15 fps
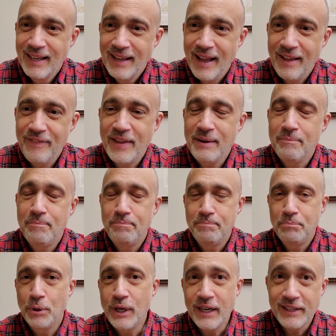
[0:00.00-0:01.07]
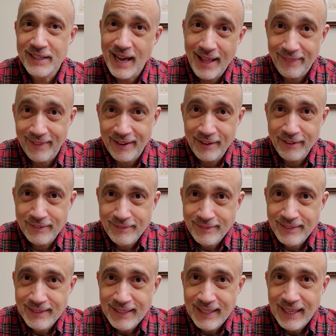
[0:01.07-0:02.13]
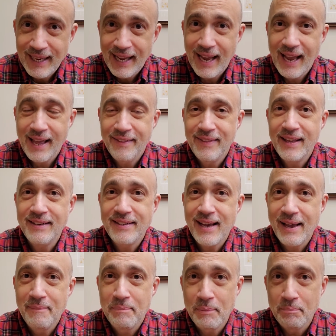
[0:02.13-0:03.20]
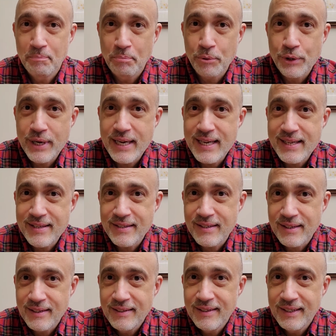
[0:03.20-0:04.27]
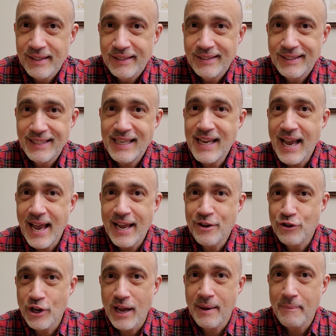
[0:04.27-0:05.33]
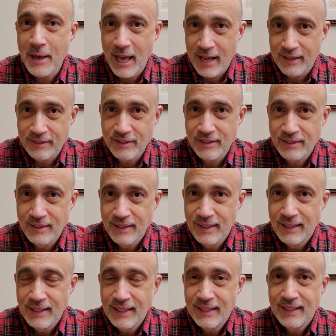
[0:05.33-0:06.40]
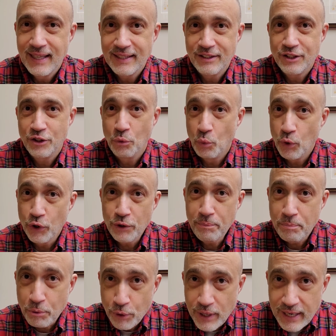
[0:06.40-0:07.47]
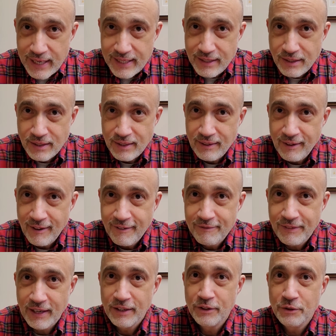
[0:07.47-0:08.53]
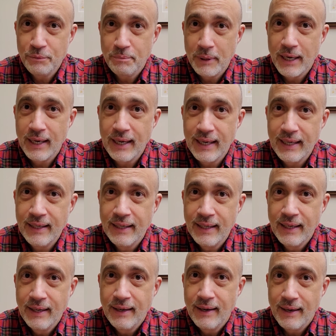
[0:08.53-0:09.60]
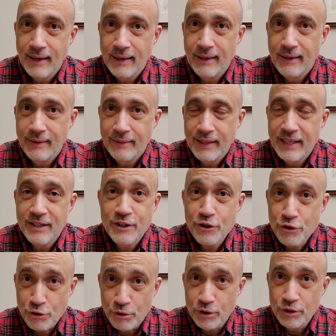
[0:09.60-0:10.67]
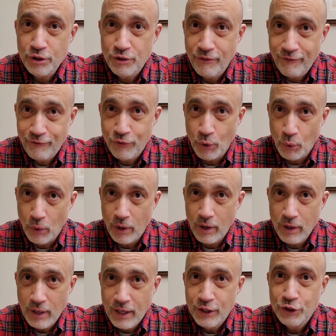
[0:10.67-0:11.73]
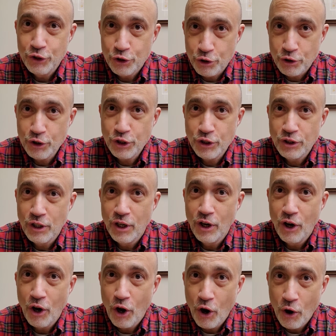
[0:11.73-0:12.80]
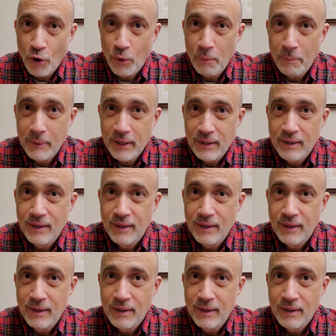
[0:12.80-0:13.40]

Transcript: and then put a dot there and then type breeze chms that's the word breeze followed by uh, the initials for church home